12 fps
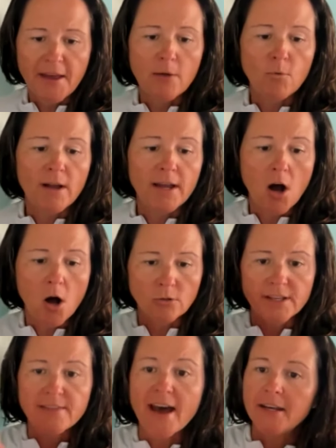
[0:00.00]
And that way
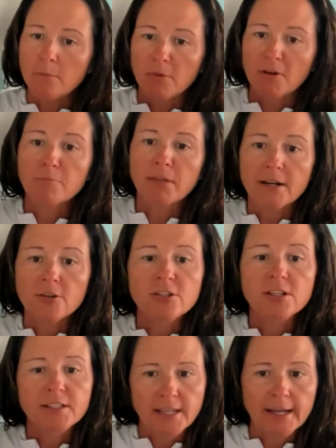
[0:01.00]
only that number of
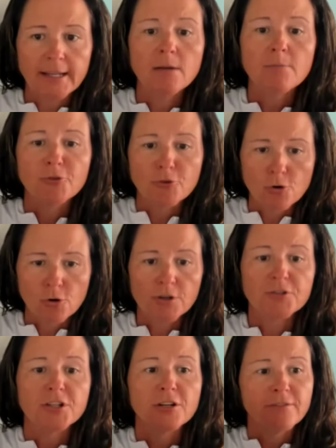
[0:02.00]
players could sign up through
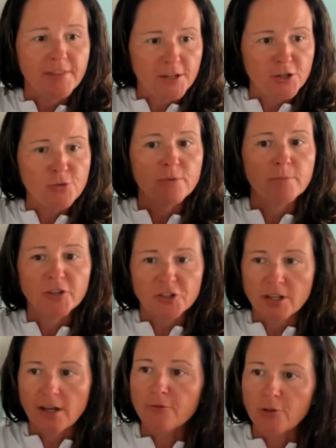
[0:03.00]
CourtReserve. And then you would
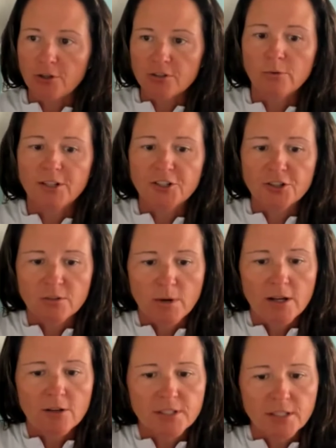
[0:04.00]
push that over to Swish as
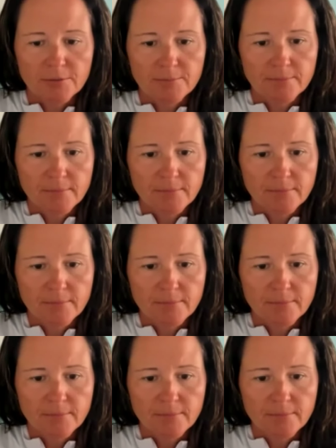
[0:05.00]
well. So,